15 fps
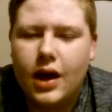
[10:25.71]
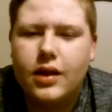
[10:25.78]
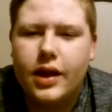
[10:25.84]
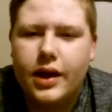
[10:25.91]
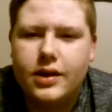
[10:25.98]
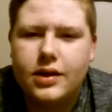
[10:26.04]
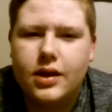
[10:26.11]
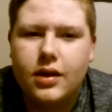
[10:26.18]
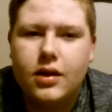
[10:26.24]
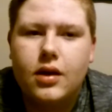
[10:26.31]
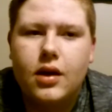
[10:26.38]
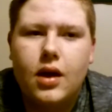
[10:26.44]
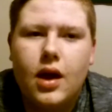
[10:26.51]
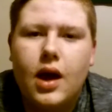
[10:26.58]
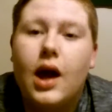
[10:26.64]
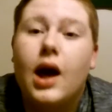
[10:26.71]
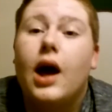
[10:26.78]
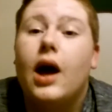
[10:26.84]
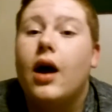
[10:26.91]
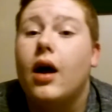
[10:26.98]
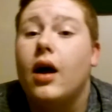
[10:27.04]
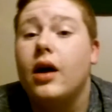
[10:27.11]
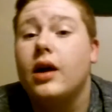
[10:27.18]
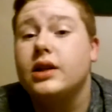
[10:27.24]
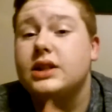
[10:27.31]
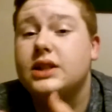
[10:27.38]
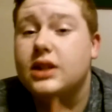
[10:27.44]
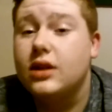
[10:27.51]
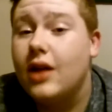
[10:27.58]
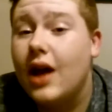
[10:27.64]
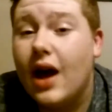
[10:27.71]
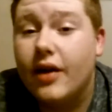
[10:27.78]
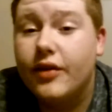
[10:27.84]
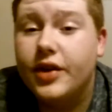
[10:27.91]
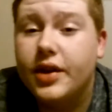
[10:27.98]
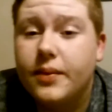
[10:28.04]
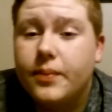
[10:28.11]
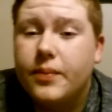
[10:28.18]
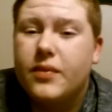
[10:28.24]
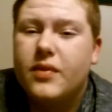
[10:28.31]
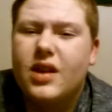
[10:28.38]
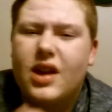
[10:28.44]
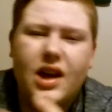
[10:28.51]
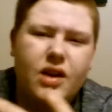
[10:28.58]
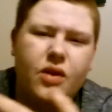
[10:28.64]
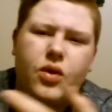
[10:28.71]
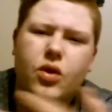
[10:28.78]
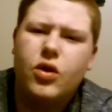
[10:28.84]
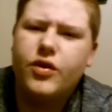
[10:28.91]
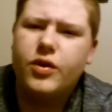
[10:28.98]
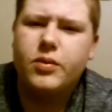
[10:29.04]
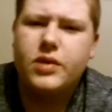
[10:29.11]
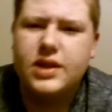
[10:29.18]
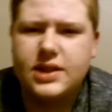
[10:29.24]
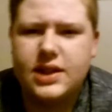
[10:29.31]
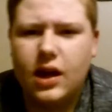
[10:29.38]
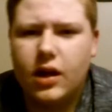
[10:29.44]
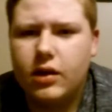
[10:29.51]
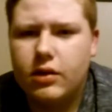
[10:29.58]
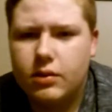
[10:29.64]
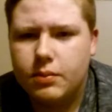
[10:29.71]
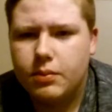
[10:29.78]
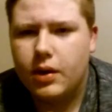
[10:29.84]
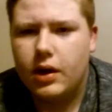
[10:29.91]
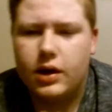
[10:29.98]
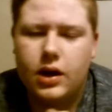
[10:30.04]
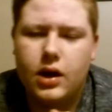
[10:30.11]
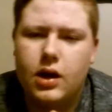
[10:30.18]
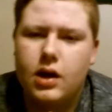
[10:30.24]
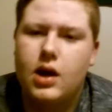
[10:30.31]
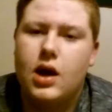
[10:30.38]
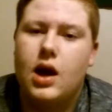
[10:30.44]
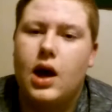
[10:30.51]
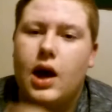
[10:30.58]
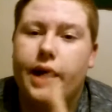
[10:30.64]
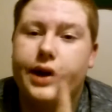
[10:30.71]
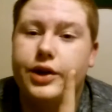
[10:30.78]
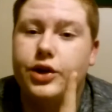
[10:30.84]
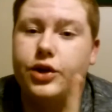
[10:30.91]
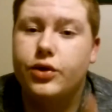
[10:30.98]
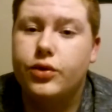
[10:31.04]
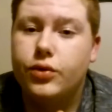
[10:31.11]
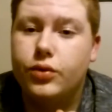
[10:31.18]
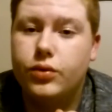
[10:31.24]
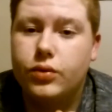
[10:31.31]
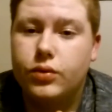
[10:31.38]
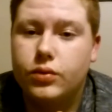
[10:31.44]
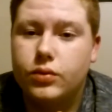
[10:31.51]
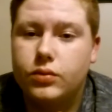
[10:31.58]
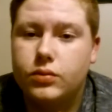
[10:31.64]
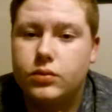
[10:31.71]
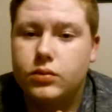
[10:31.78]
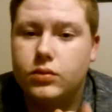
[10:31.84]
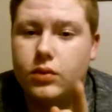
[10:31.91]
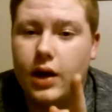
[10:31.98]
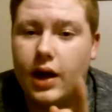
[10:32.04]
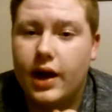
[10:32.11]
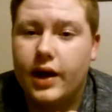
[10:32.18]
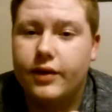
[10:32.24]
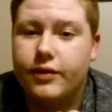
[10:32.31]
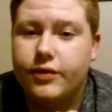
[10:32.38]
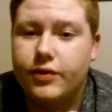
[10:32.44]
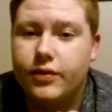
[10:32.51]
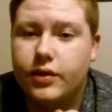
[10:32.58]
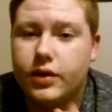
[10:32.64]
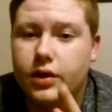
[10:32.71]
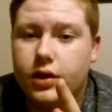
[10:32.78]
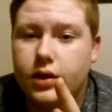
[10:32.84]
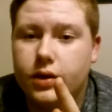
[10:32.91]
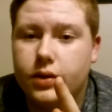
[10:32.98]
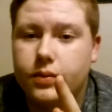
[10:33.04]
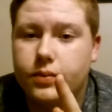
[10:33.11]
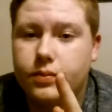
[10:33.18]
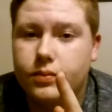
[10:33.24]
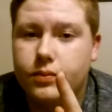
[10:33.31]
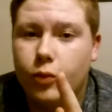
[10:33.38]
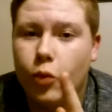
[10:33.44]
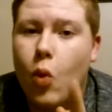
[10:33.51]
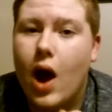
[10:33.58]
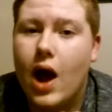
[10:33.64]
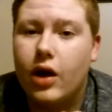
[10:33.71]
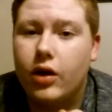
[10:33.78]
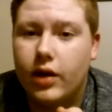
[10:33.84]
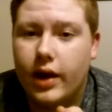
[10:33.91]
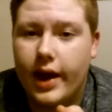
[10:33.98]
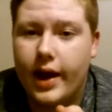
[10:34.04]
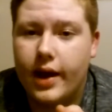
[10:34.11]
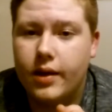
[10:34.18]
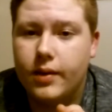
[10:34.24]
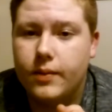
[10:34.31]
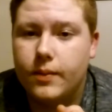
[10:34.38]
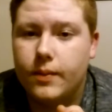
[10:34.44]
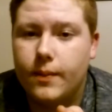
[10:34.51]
I liked it. I still have it. I don't know if I'm going to sell it, but I do have the Wildcat.